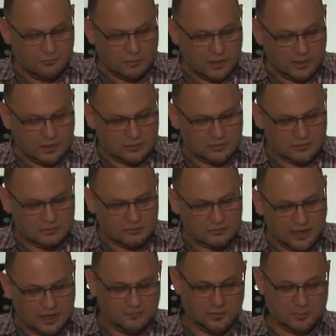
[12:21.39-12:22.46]
Well,
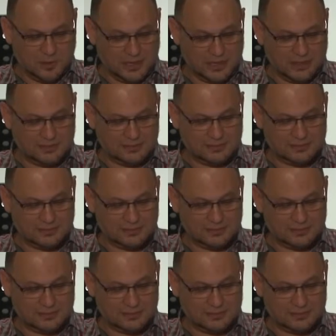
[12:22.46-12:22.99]
everybody.